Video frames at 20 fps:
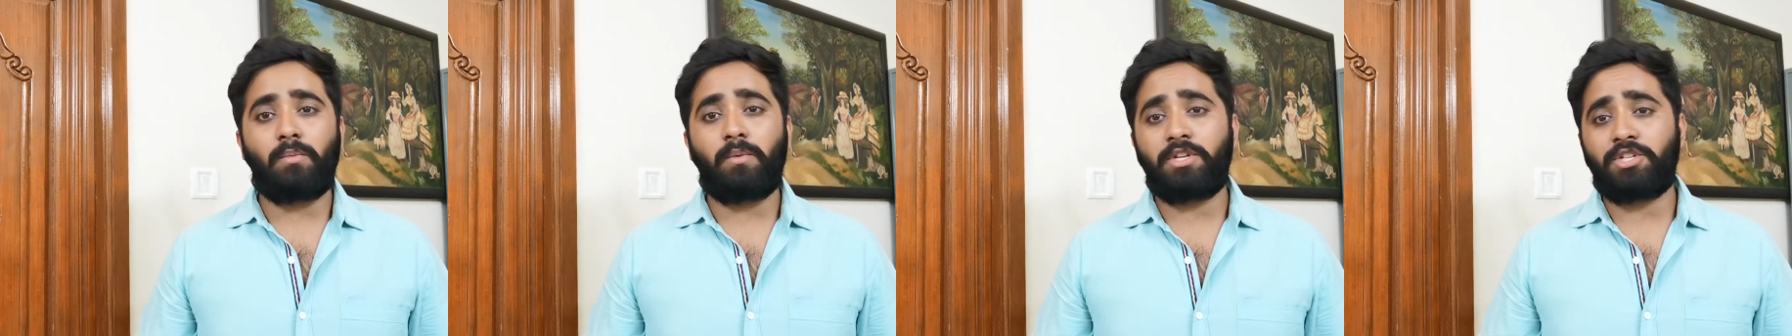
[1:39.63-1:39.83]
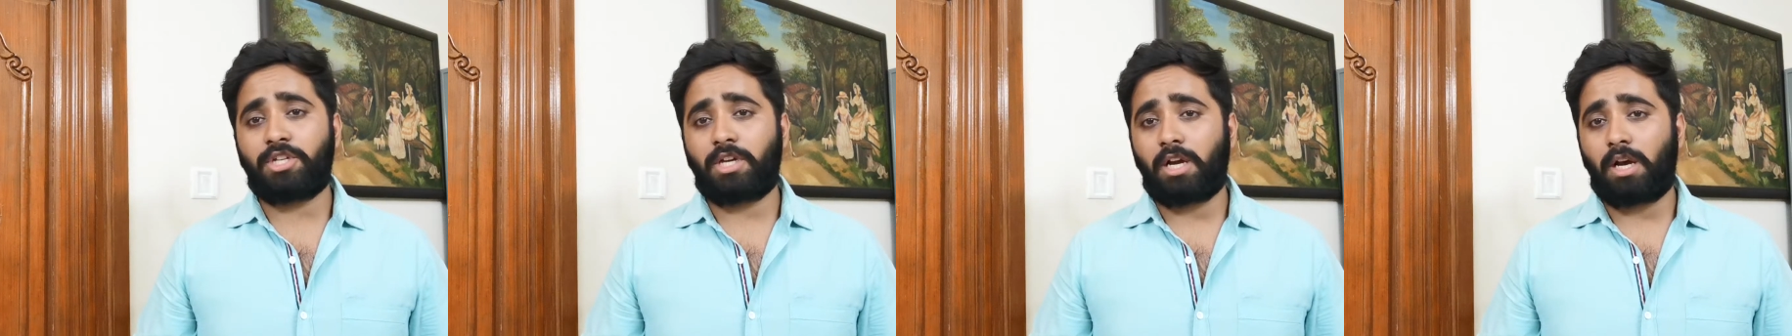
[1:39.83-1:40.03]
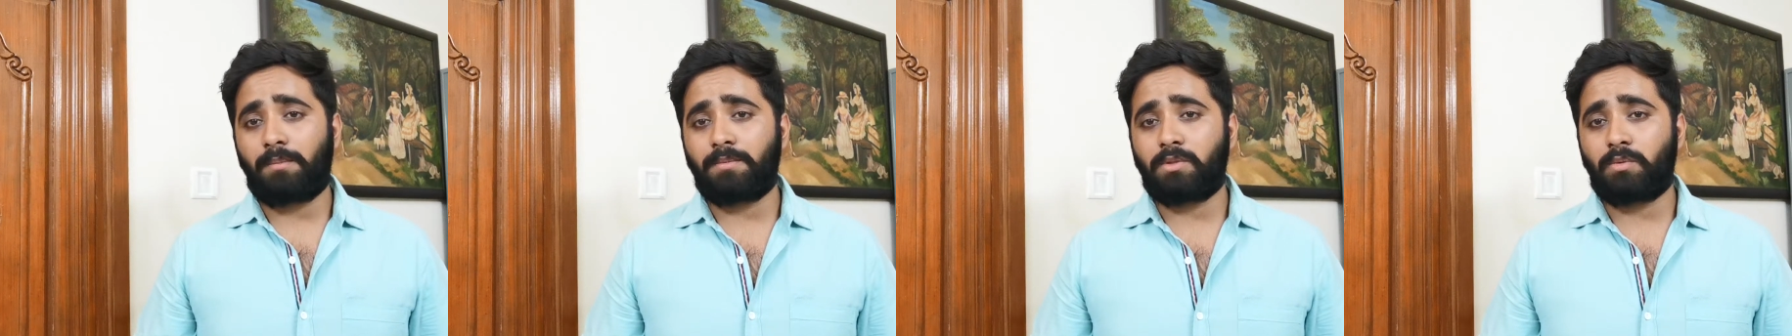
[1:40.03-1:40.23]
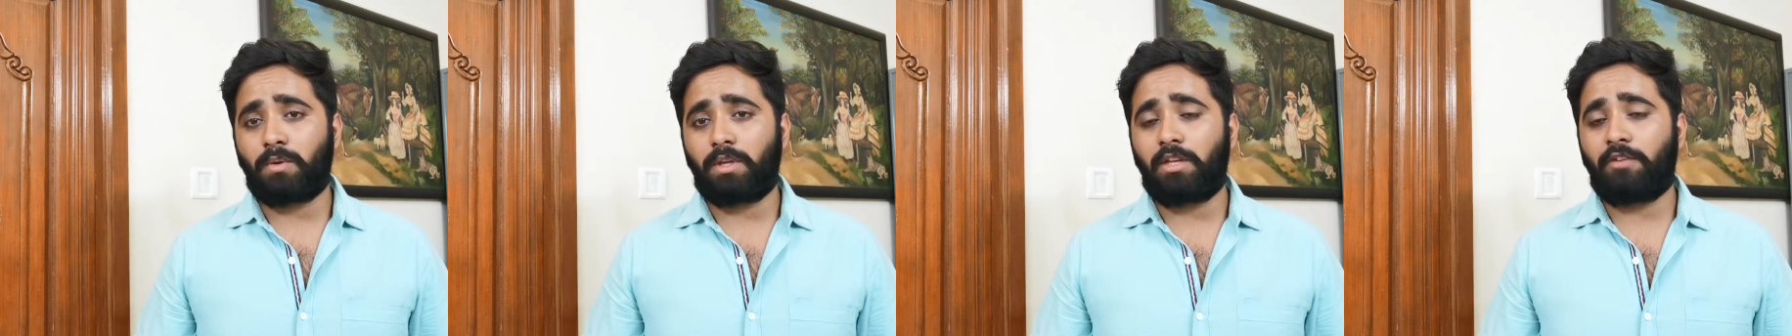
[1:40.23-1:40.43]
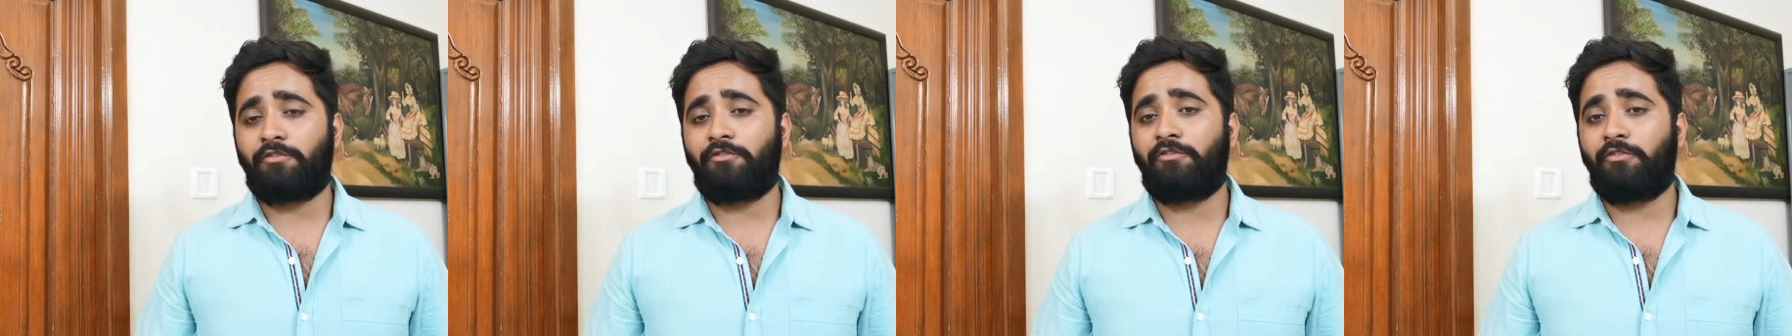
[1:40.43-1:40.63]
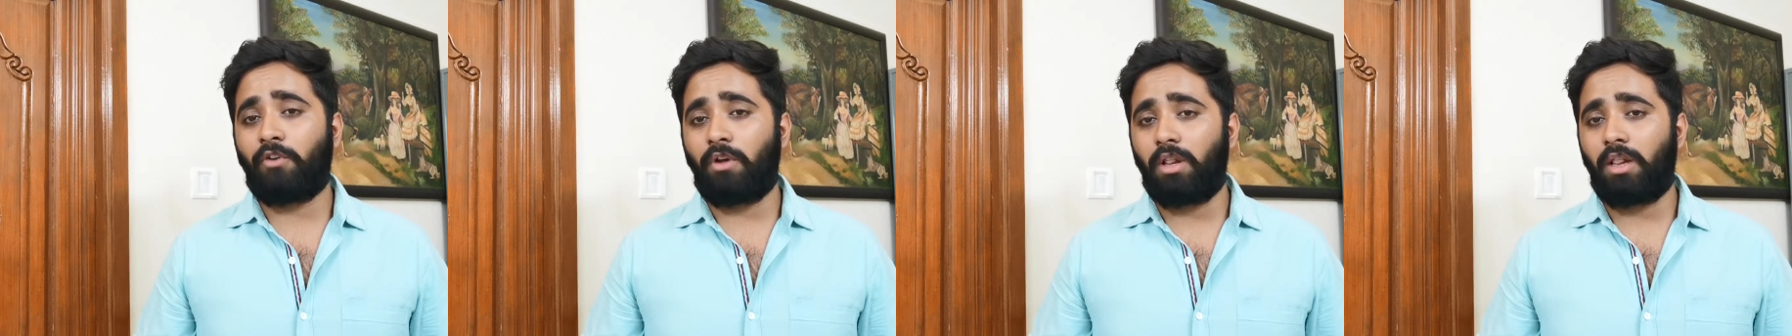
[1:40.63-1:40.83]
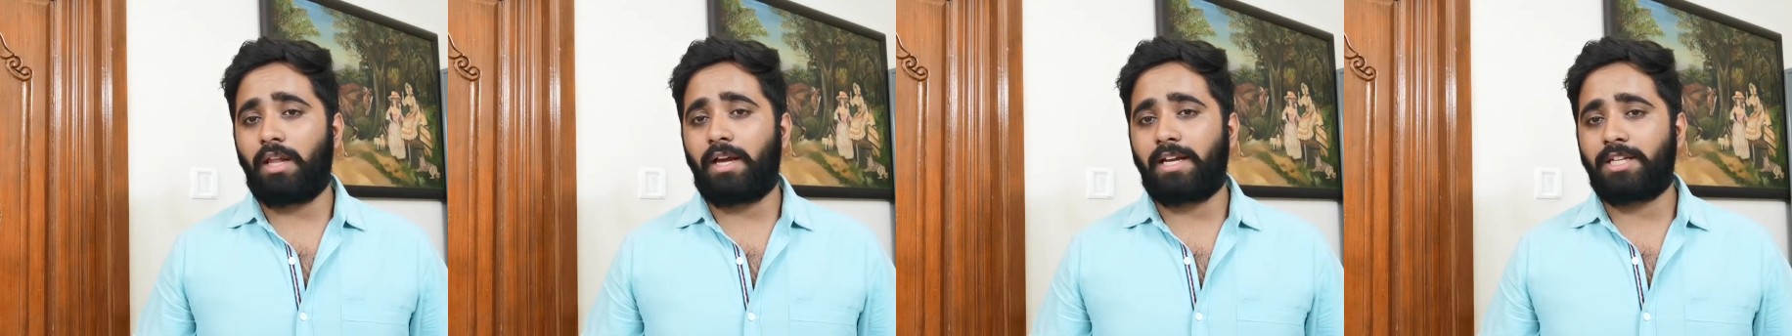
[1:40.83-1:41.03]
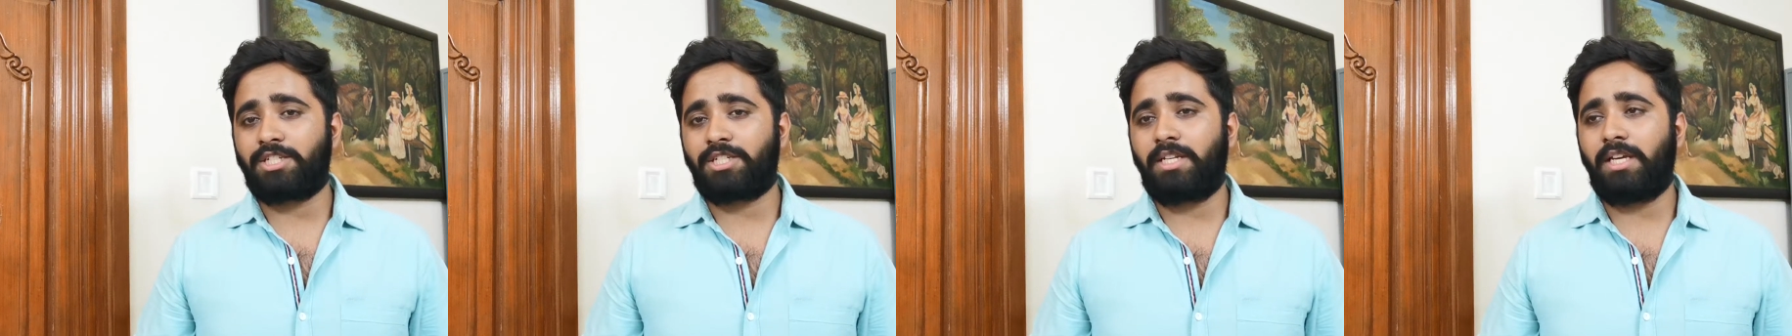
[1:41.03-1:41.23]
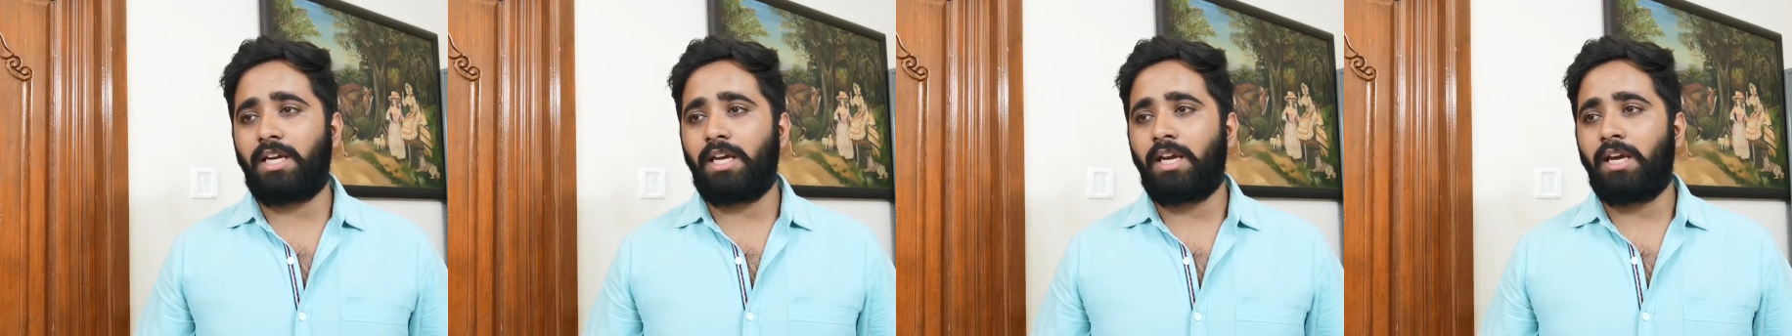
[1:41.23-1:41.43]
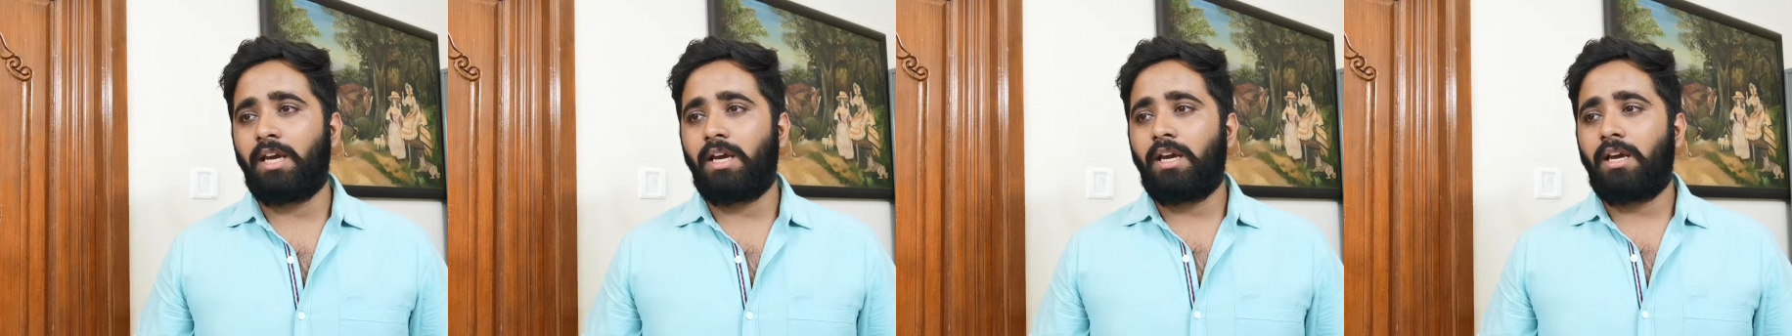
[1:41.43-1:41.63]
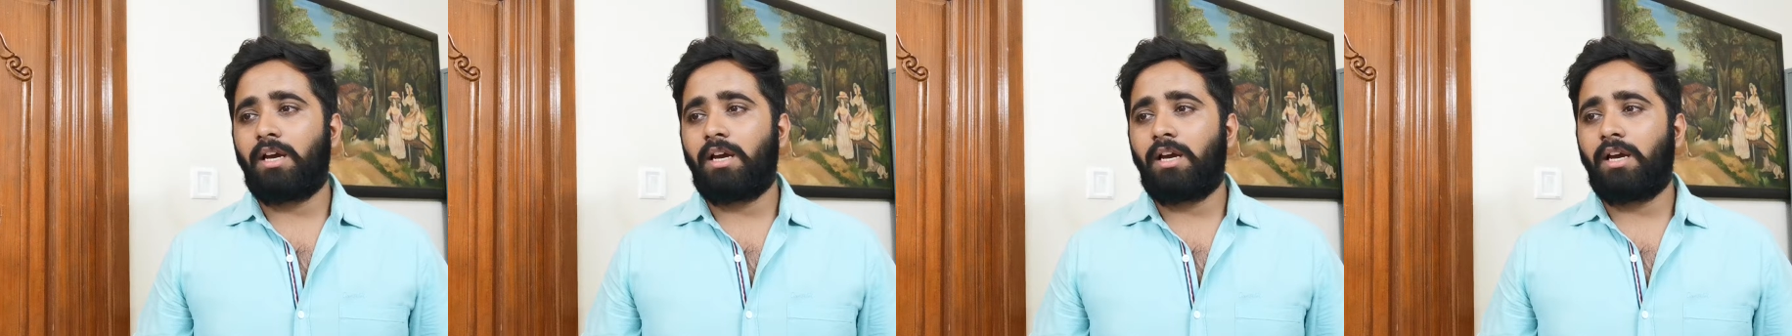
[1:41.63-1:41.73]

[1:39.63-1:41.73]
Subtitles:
which comes with a full HD